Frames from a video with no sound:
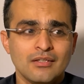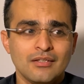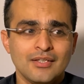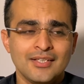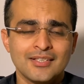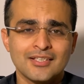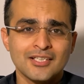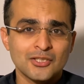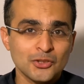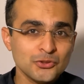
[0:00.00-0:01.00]
in
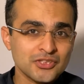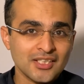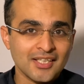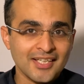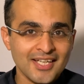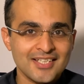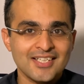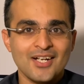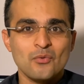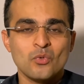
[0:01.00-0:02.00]
conclusion,
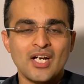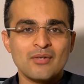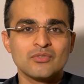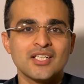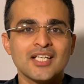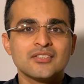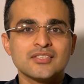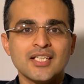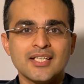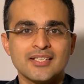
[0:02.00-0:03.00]
again, what I would like to
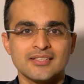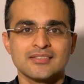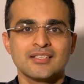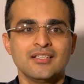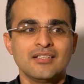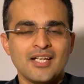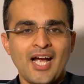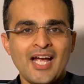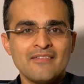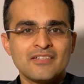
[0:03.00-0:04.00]
say is
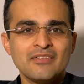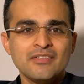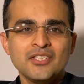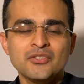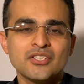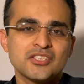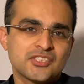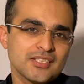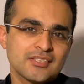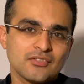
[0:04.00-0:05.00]
I have given you the
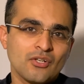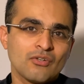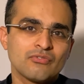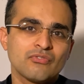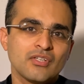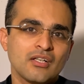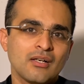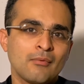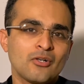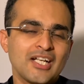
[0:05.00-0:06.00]
gist of
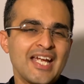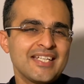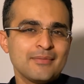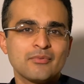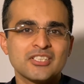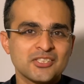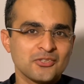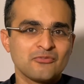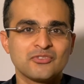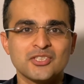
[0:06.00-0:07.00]
about 80%
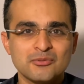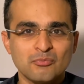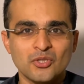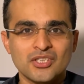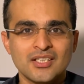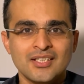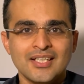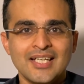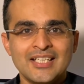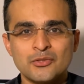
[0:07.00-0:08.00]
of this book
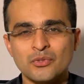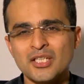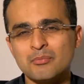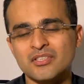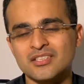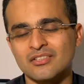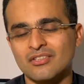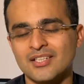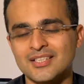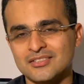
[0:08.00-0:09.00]
in 20%
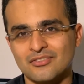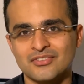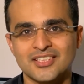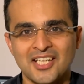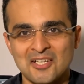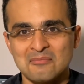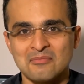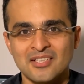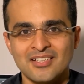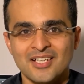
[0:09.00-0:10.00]
or less of the time.
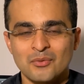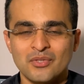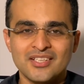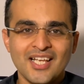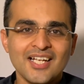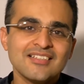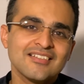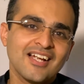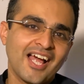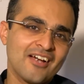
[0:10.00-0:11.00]
With that,
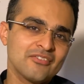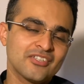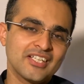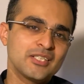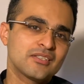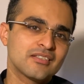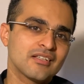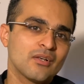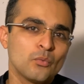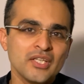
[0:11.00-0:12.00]
have a great
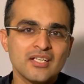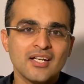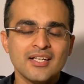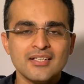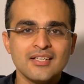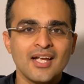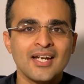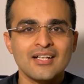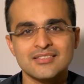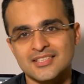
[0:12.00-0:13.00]
week ahead, and
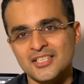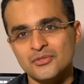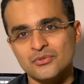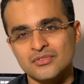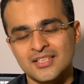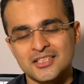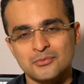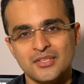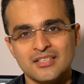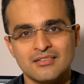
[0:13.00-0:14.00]
I'll see you next
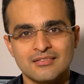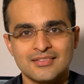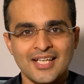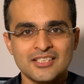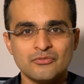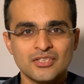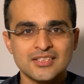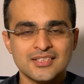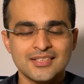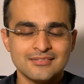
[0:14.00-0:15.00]
week. Thanks for
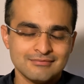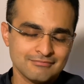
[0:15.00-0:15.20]
listening.